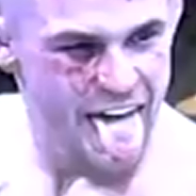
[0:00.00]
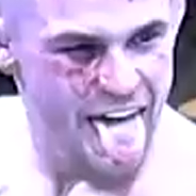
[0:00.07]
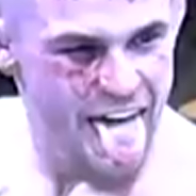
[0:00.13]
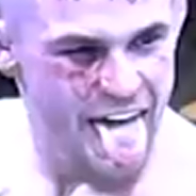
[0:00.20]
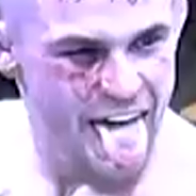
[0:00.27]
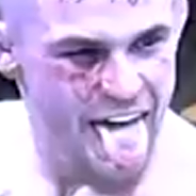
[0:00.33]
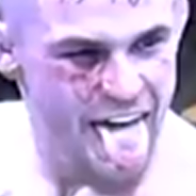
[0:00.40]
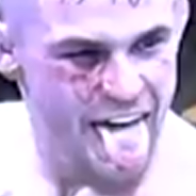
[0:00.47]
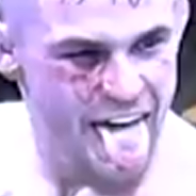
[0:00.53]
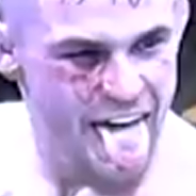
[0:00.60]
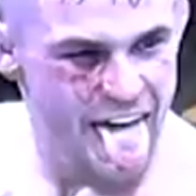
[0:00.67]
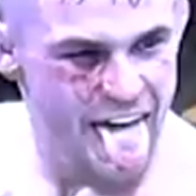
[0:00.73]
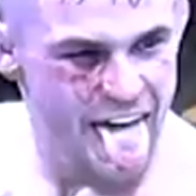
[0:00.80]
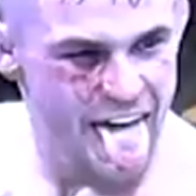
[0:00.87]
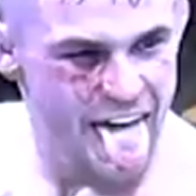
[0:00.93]

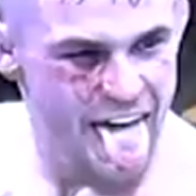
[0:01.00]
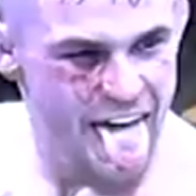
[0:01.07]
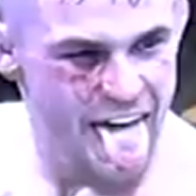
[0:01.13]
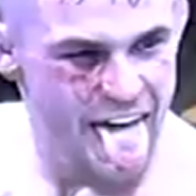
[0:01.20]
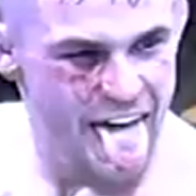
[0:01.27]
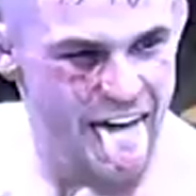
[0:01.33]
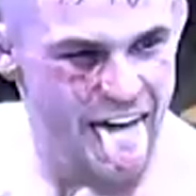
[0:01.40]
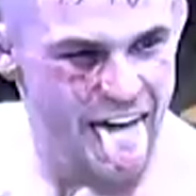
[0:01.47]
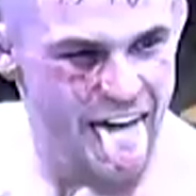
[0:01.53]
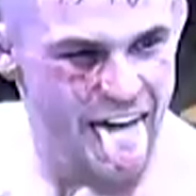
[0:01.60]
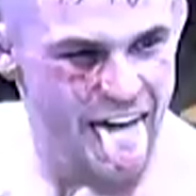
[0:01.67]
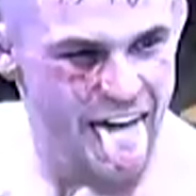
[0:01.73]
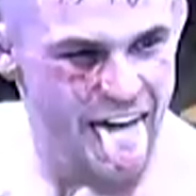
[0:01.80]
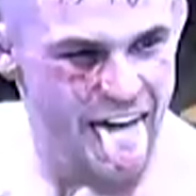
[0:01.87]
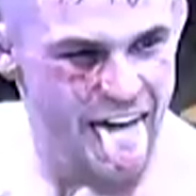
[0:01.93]

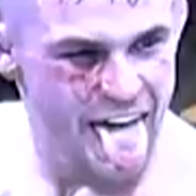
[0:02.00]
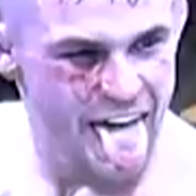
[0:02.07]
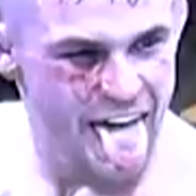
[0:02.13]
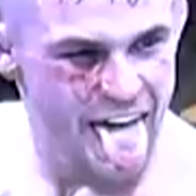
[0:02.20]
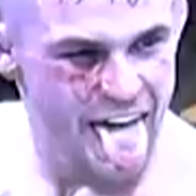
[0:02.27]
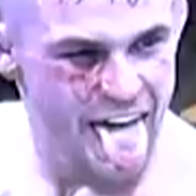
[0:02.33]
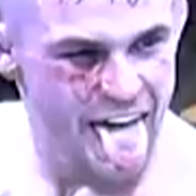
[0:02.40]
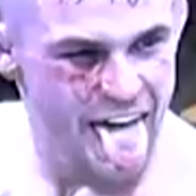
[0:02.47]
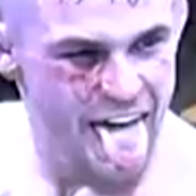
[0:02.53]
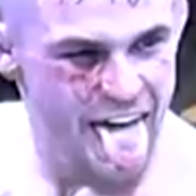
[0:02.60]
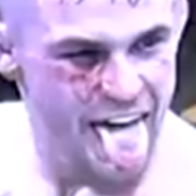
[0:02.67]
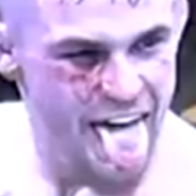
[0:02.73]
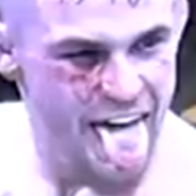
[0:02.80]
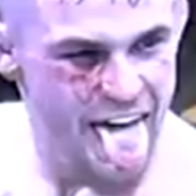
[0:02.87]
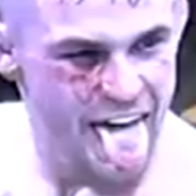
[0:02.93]

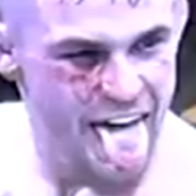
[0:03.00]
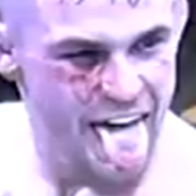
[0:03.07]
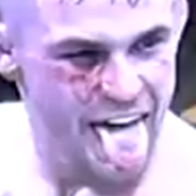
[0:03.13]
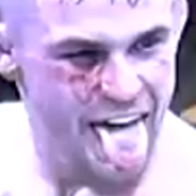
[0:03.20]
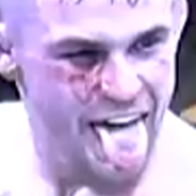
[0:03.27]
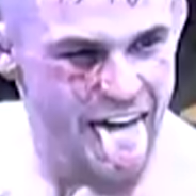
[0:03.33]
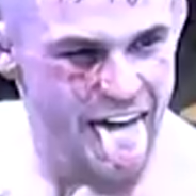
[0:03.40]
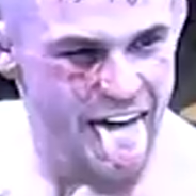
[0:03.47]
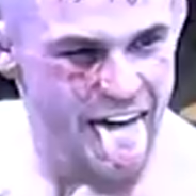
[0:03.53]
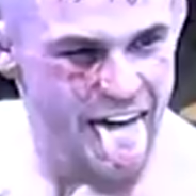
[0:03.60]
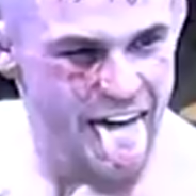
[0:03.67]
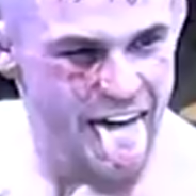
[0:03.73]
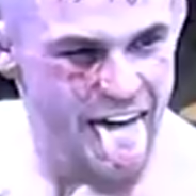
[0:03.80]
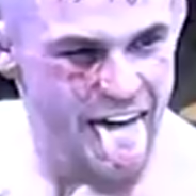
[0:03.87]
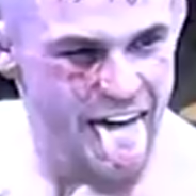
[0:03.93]

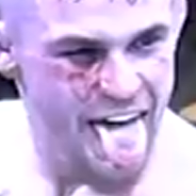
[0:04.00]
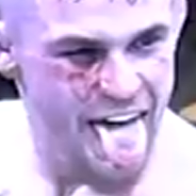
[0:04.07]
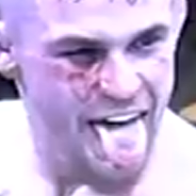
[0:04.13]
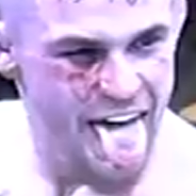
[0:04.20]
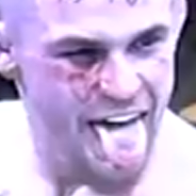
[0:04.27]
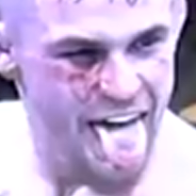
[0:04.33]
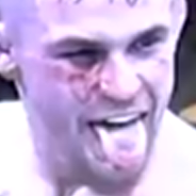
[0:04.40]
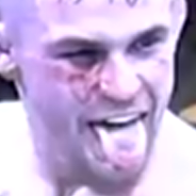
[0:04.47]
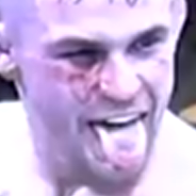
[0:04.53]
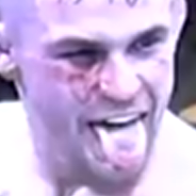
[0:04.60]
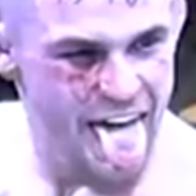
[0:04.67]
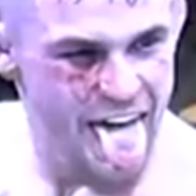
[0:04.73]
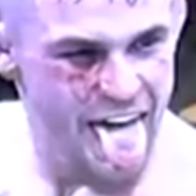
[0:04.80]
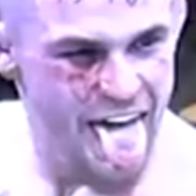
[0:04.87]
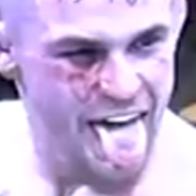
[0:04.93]

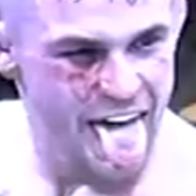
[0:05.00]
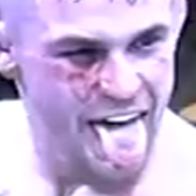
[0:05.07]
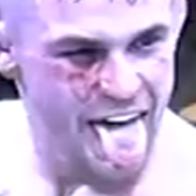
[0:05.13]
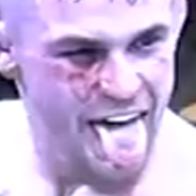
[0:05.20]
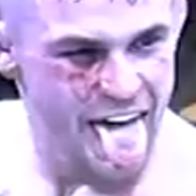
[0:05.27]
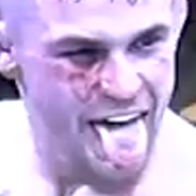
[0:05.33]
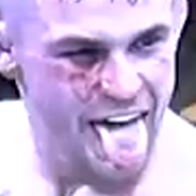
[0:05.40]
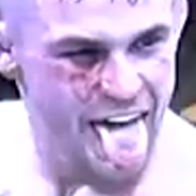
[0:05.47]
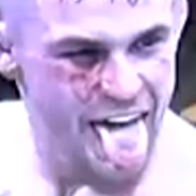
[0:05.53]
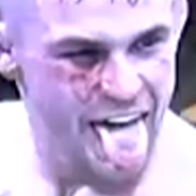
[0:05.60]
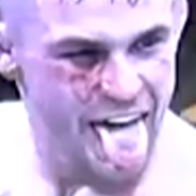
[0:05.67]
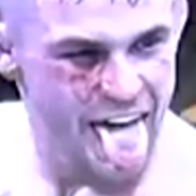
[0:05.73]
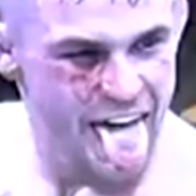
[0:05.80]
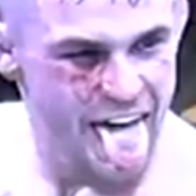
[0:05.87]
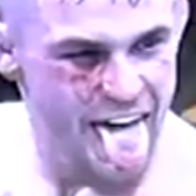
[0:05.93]

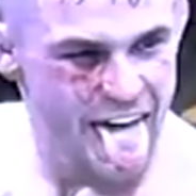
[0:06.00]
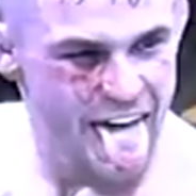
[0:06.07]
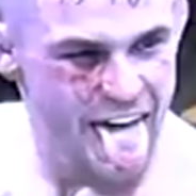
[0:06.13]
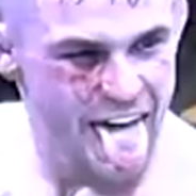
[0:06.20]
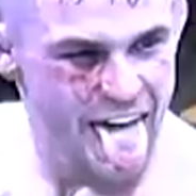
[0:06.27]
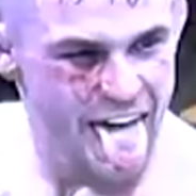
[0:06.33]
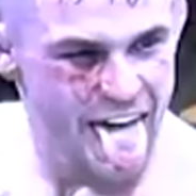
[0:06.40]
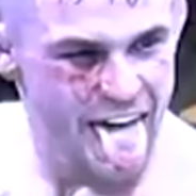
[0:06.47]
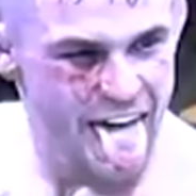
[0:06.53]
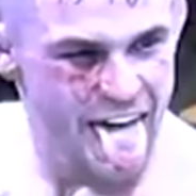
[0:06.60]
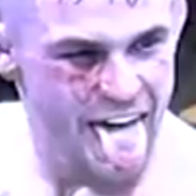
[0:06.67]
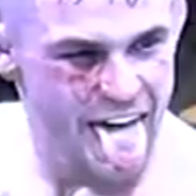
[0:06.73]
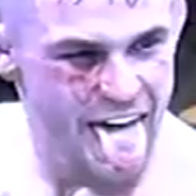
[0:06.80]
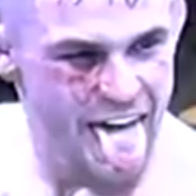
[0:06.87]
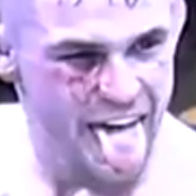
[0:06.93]

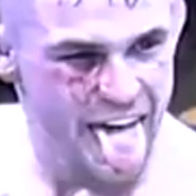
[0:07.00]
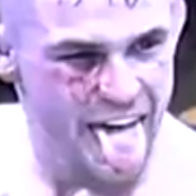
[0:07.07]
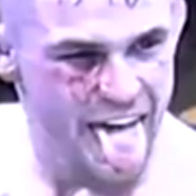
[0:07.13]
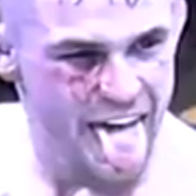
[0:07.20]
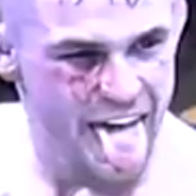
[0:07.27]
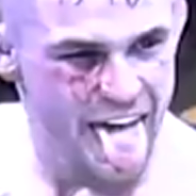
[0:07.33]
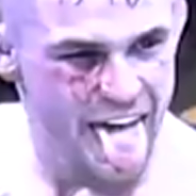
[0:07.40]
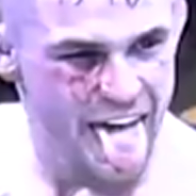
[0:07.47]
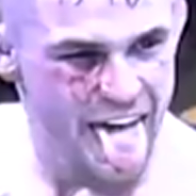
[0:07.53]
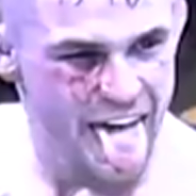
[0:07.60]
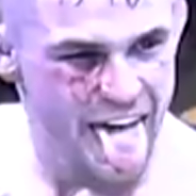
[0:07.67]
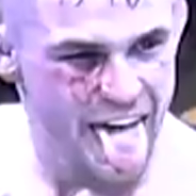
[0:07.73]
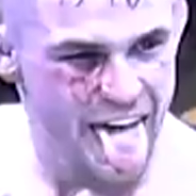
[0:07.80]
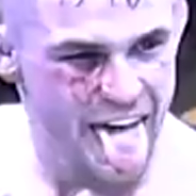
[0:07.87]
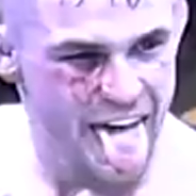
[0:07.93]
The person shown says nothing.